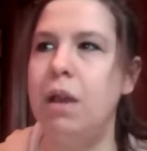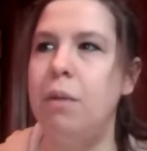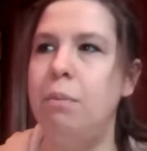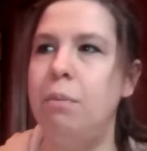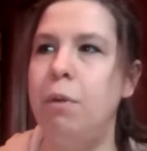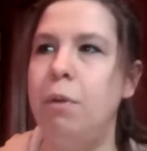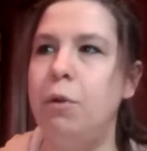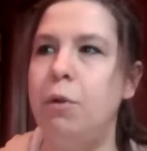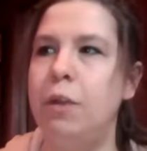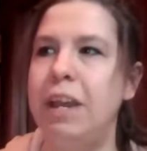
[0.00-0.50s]

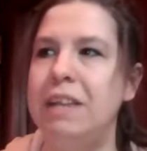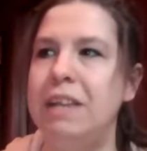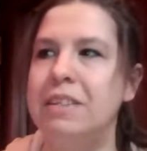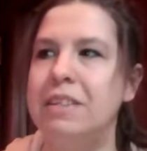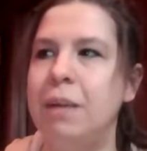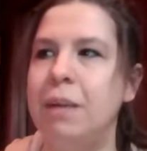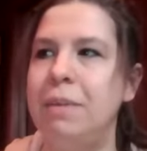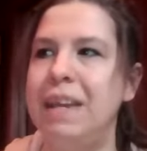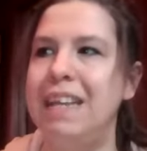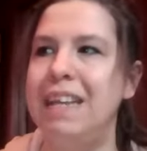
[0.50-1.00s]
Both hands
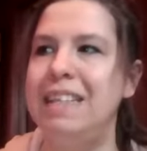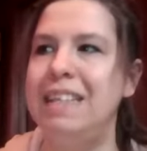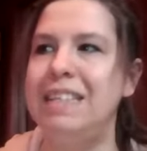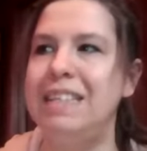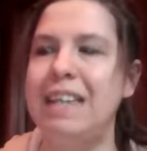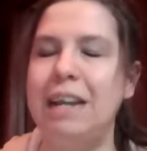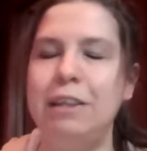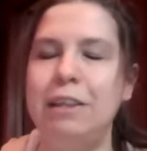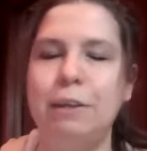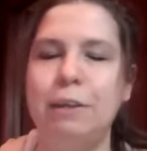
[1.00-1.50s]
come
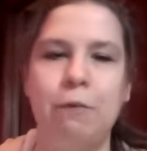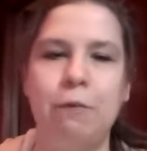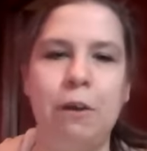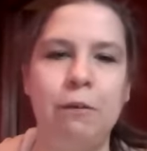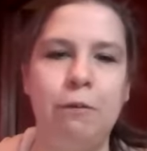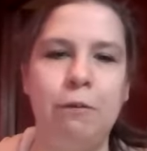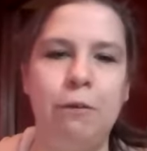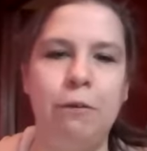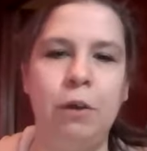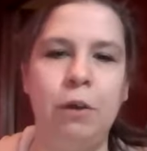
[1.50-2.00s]
inside the
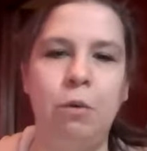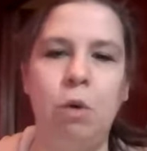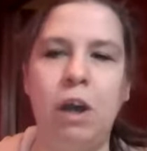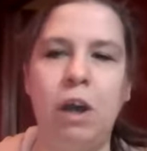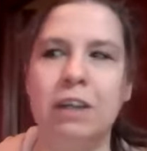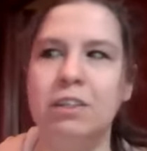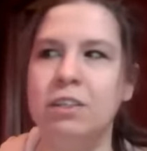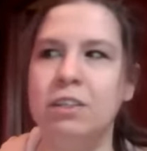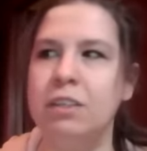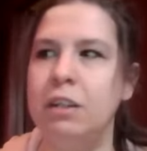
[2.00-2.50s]
front foot,
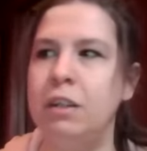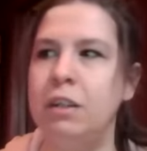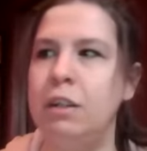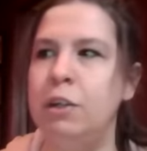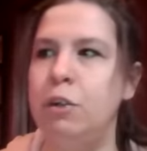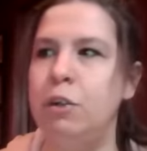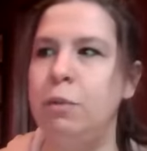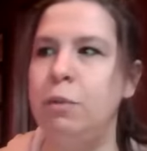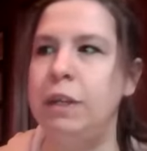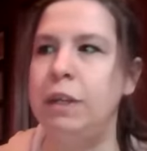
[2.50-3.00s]
walk just a
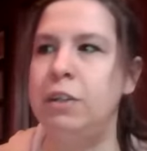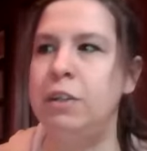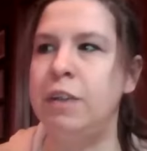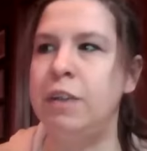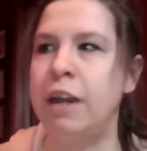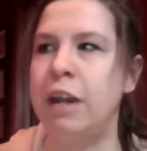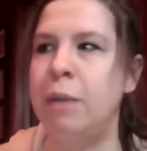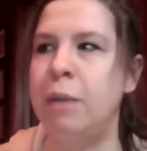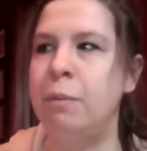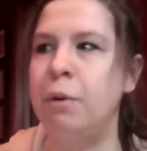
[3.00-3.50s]
little bit to
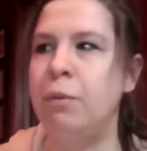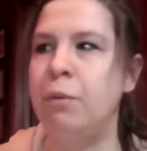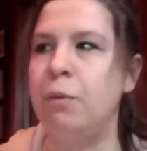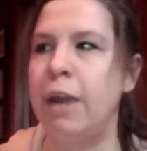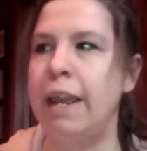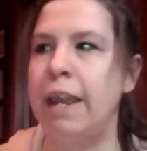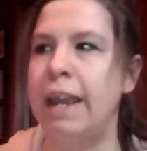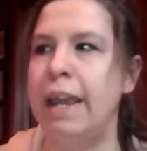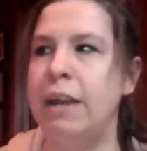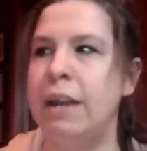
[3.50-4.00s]
that upper
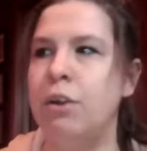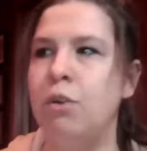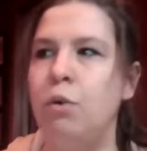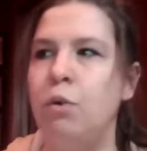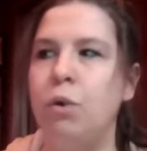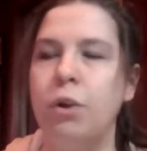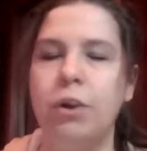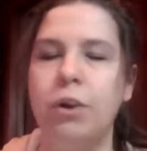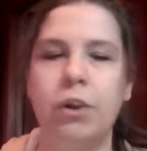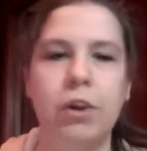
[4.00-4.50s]
right hand
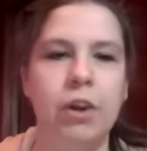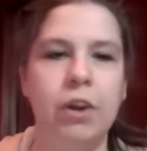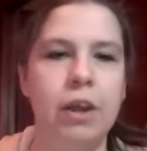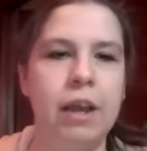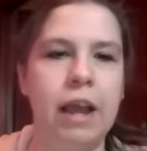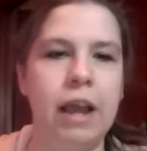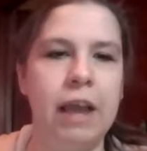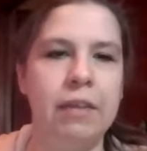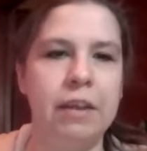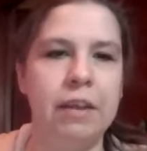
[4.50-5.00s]
corner,
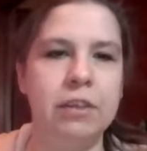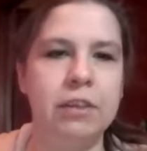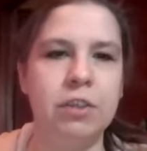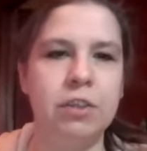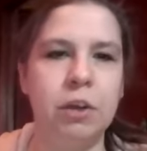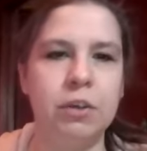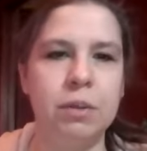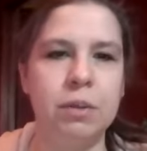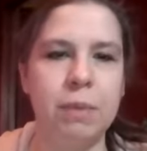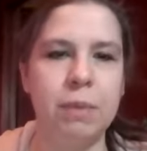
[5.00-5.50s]
and then
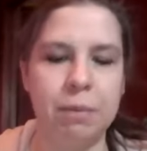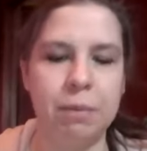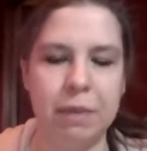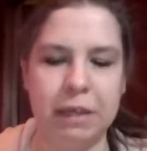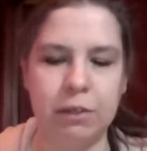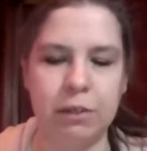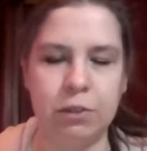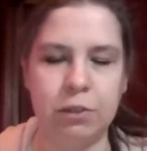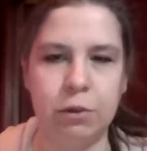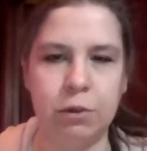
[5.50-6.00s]
start to make
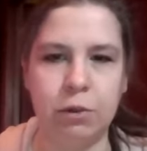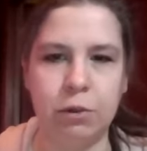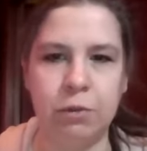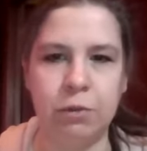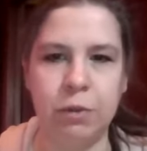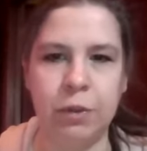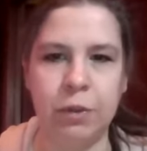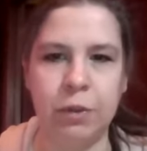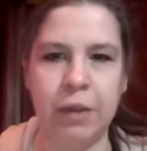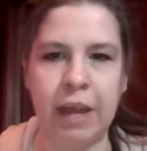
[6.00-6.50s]
big
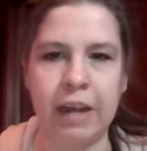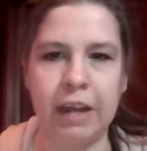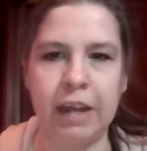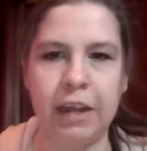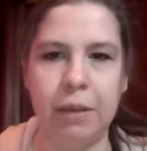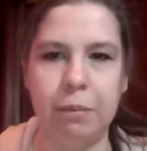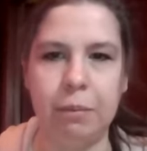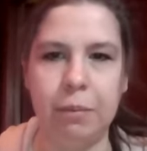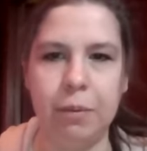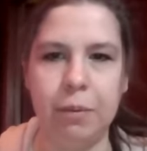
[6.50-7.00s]
circles with that
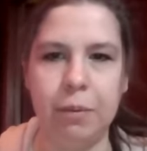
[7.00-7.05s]
hip.